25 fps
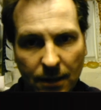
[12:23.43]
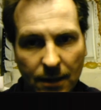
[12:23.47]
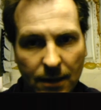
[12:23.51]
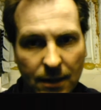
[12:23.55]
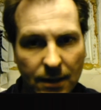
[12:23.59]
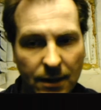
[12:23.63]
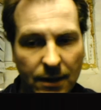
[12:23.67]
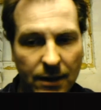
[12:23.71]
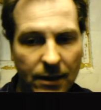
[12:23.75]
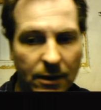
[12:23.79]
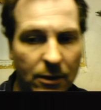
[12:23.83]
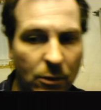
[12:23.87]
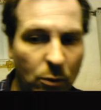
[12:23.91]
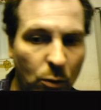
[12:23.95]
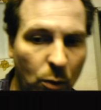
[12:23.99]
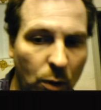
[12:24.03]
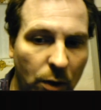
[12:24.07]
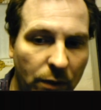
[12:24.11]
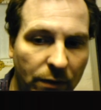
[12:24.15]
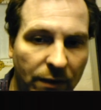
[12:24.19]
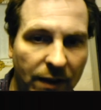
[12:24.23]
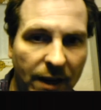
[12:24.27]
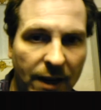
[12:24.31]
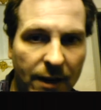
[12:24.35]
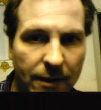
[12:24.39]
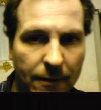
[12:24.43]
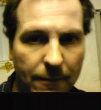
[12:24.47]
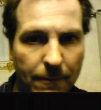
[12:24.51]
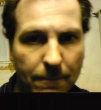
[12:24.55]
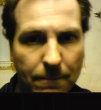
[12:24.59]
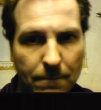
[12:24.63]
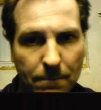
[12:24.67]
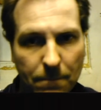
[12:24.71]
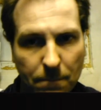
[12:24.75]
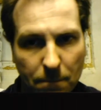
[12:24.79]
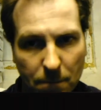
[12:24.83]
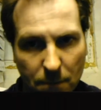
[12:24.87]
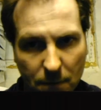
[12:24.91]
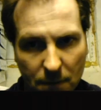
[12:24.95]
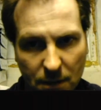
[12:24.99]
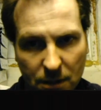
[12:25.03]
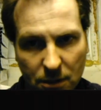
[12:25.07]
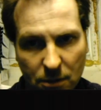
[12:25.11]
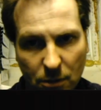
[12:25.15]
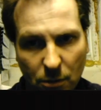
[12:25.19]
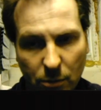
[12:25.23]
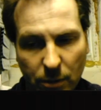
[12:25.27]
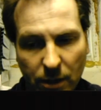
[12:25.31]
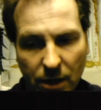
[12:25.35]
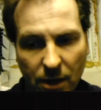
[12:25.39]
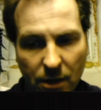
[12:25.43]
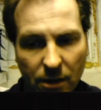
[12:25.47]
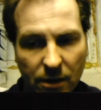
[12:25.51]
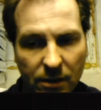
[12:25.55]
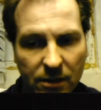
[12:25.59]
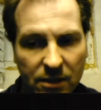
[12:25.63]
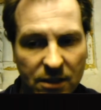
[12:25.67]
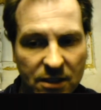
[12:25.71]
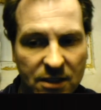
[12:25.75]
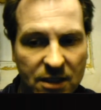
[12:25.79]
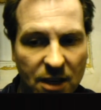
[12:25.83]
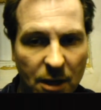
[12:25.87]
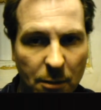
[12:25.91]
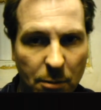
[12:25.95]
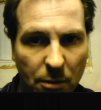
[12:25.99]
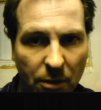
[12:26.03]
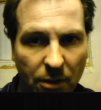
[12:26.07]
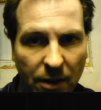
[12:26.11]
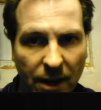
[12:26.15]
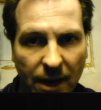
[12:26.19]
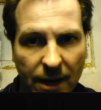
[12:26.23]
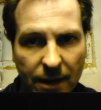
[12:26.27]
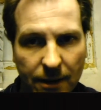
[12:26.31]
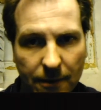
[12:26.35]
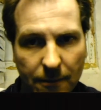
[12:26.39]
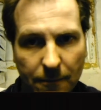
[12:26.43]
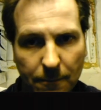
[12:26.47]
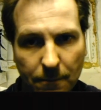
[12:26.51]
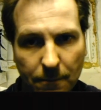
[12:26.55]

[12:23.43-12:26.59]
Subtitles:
I don't want that. So we're gonna disable that.